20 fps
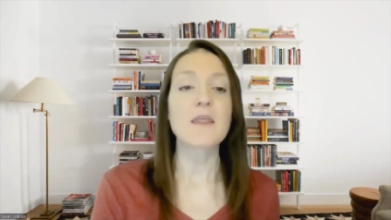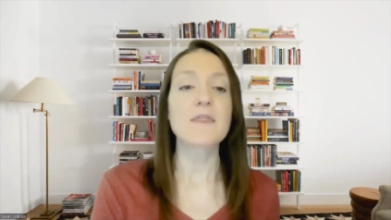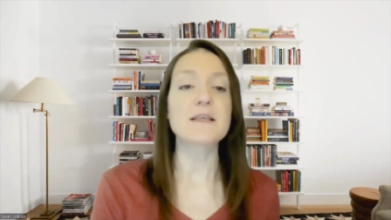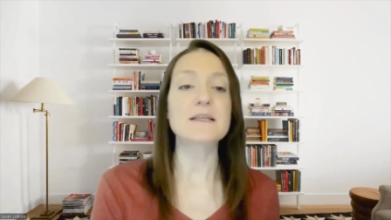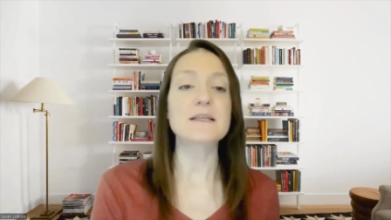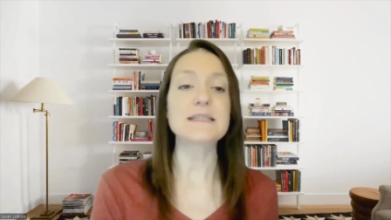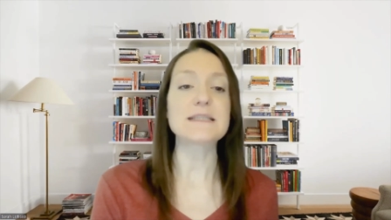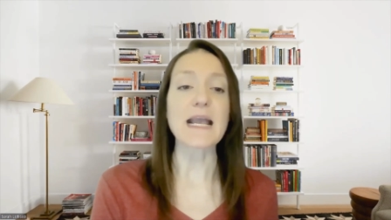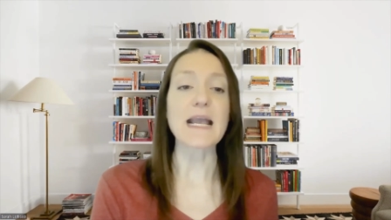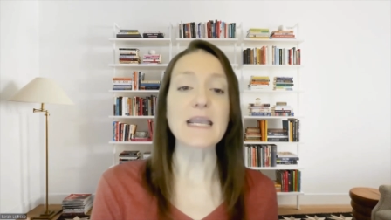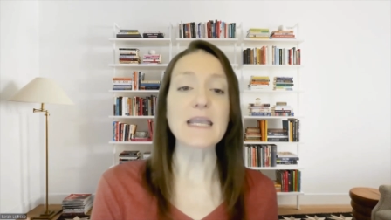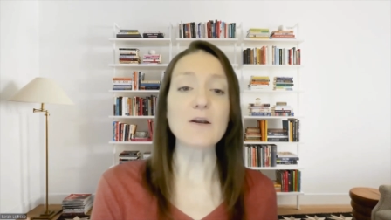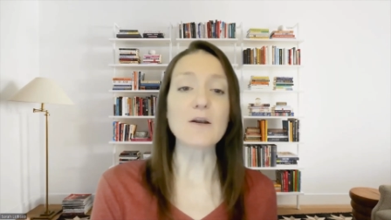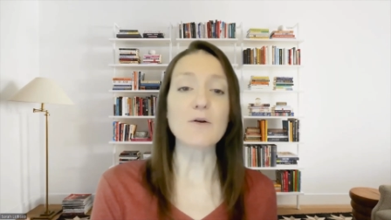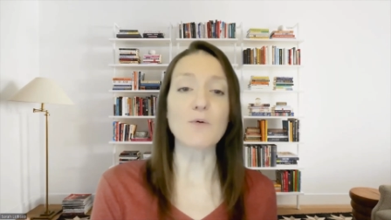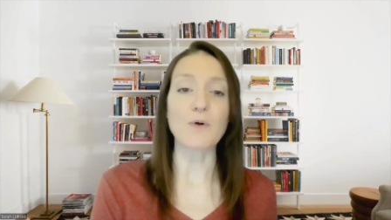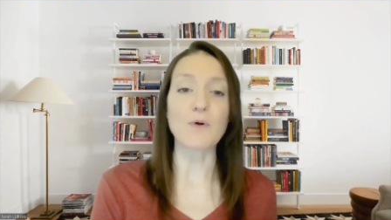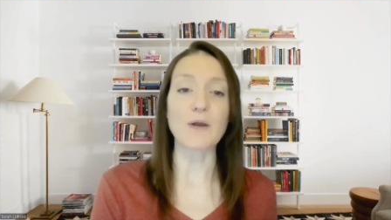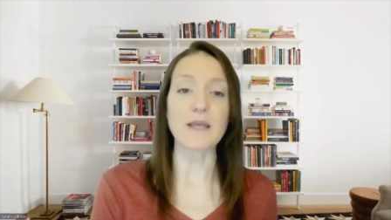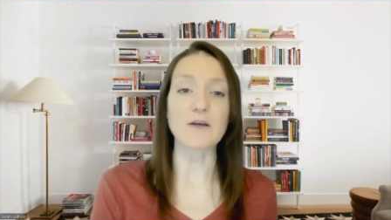The second
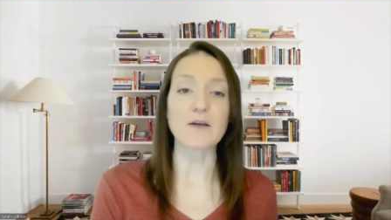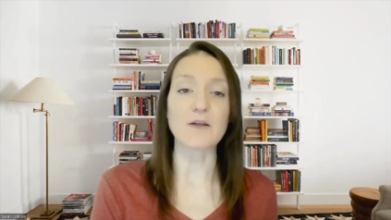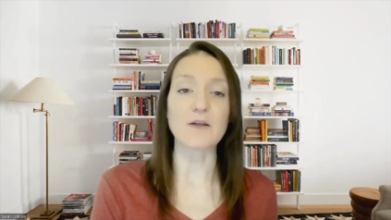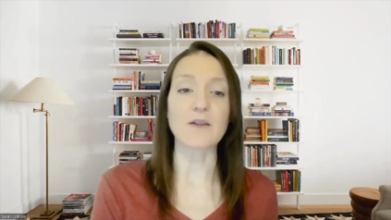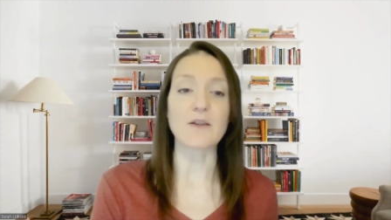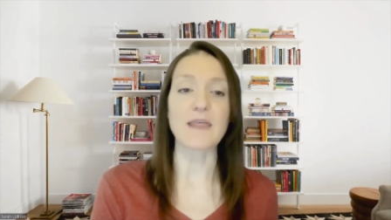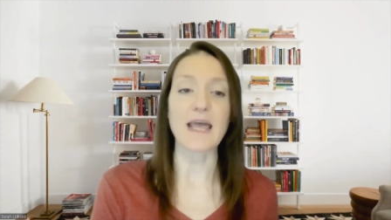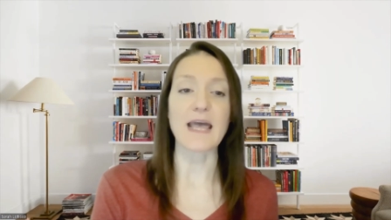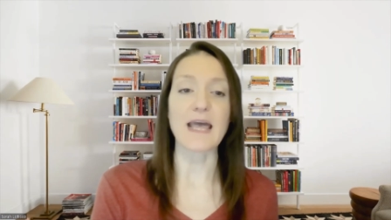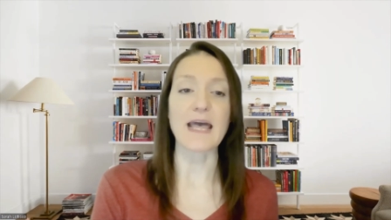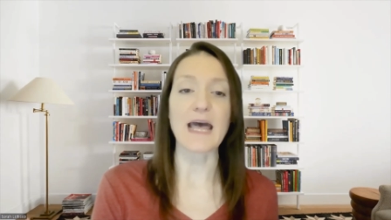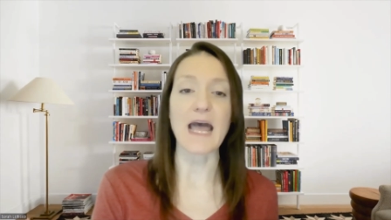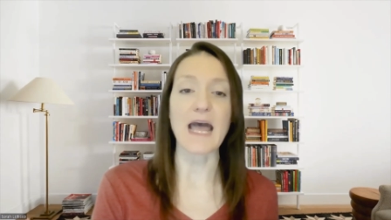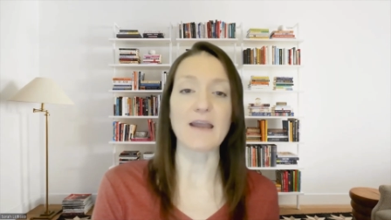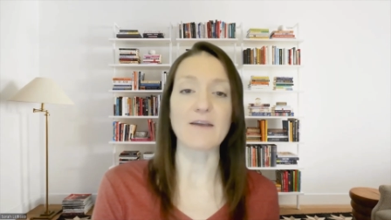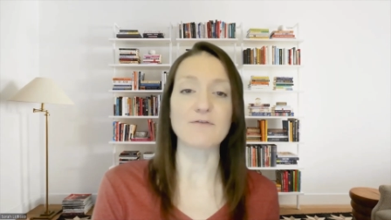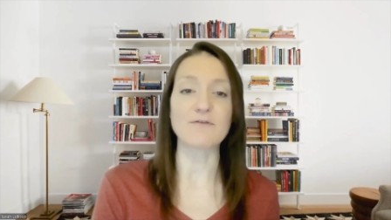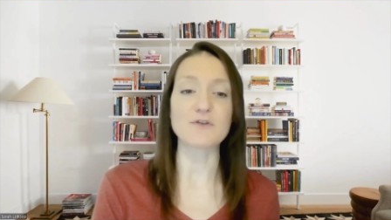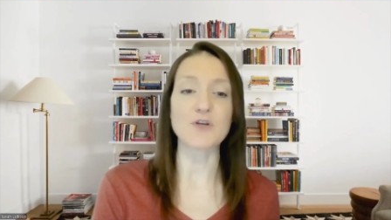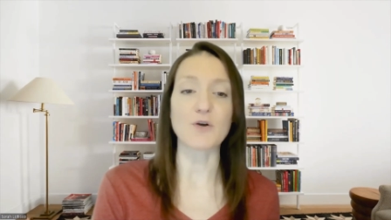oil that
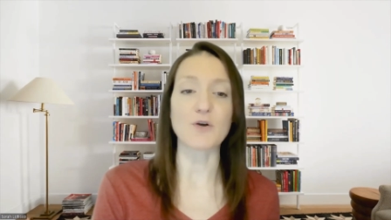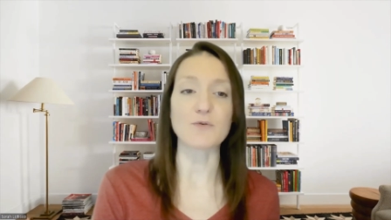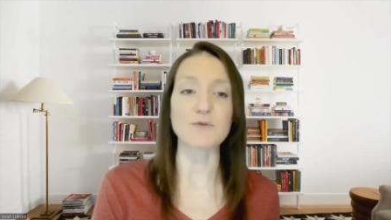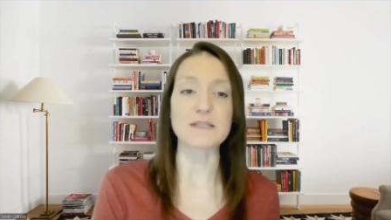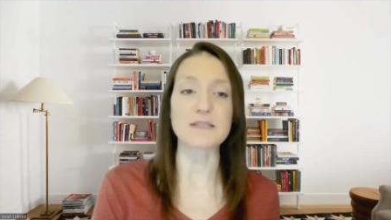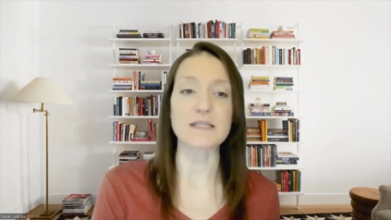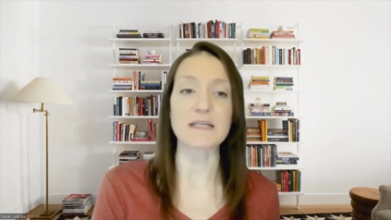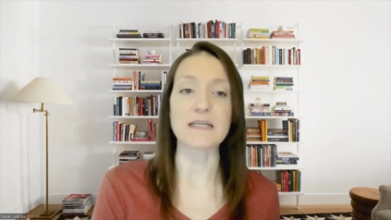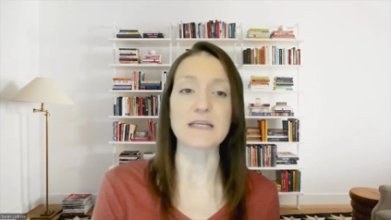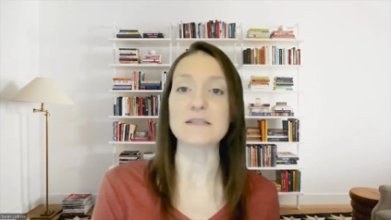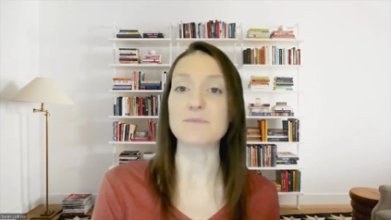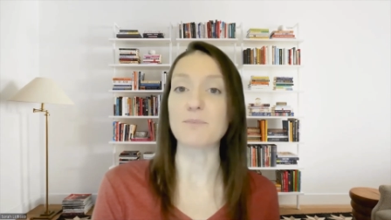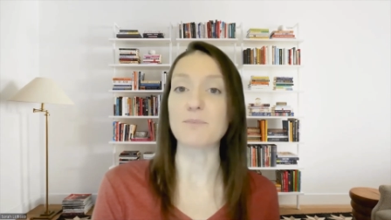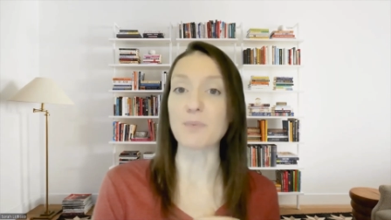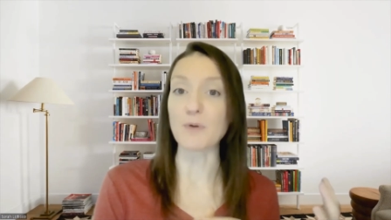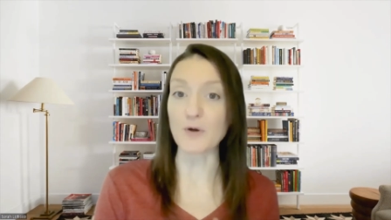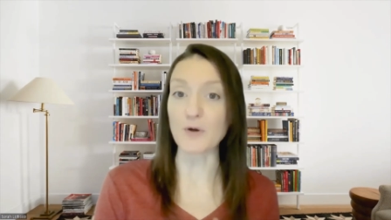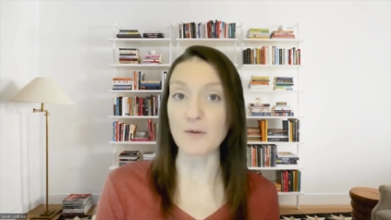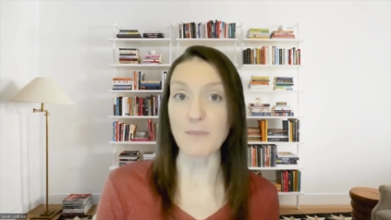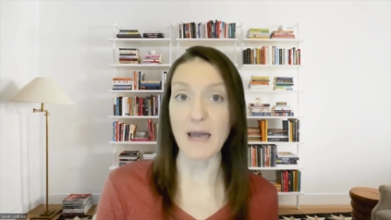I've chosen is
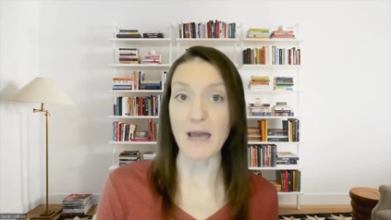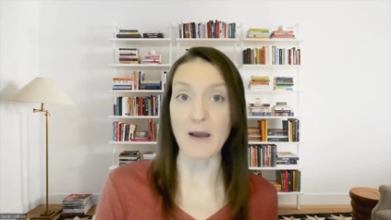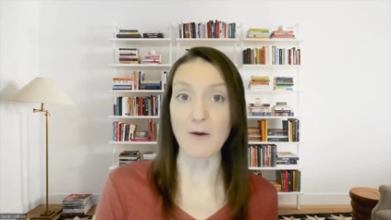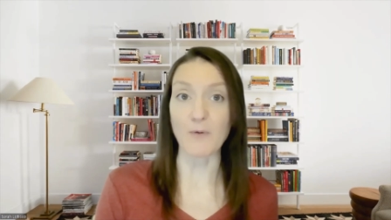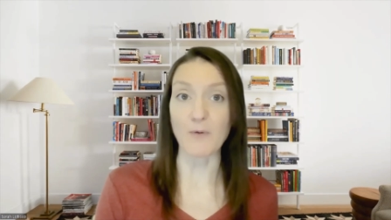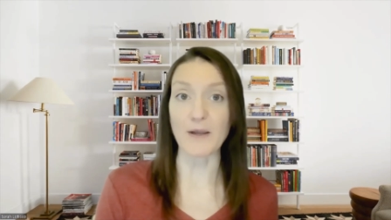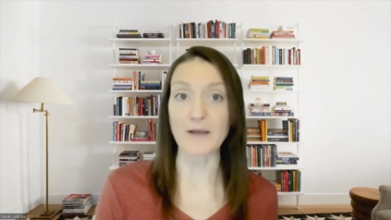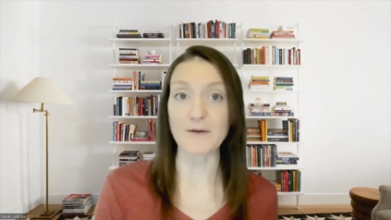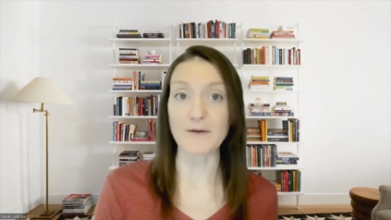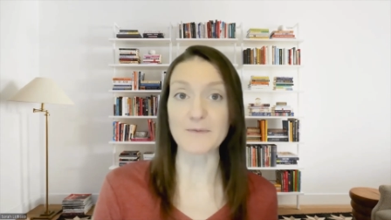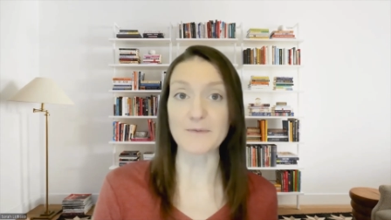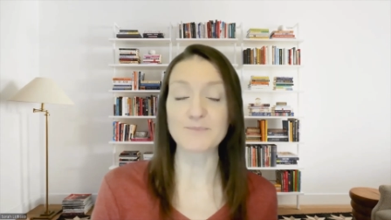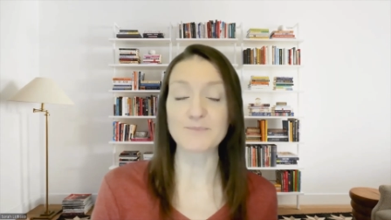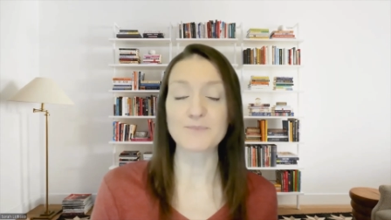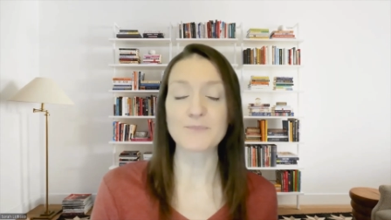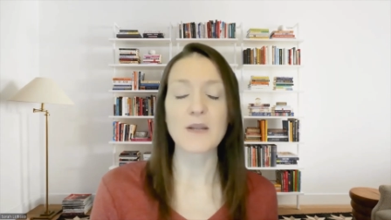bergamot oil.